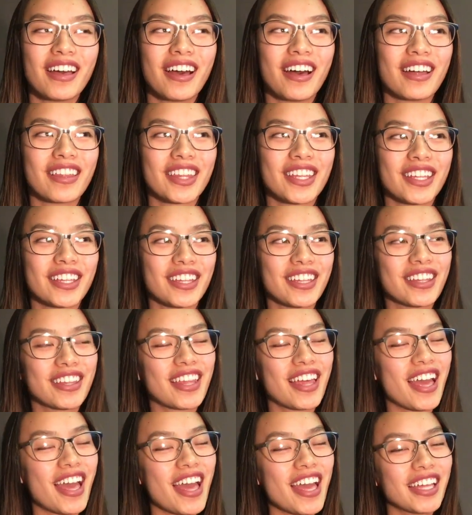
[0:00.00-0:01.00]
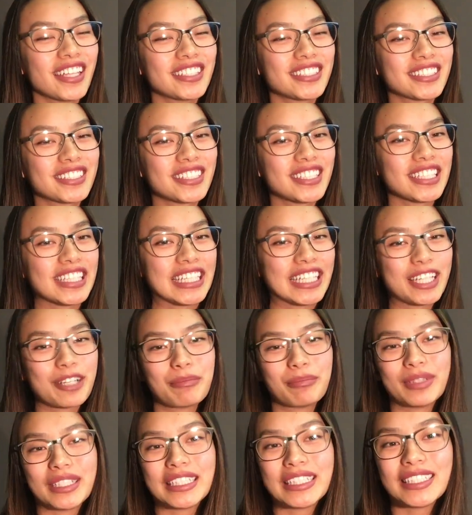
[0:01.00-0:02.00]
Other than that,
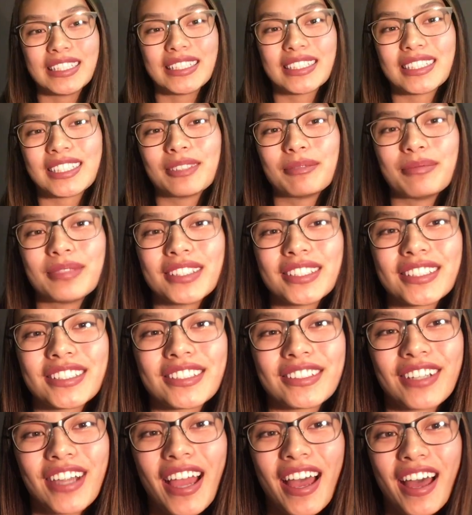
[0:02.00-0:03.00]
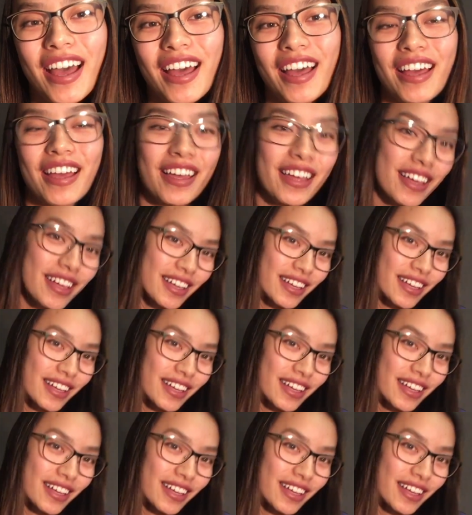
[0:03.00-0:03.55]
please subscribe,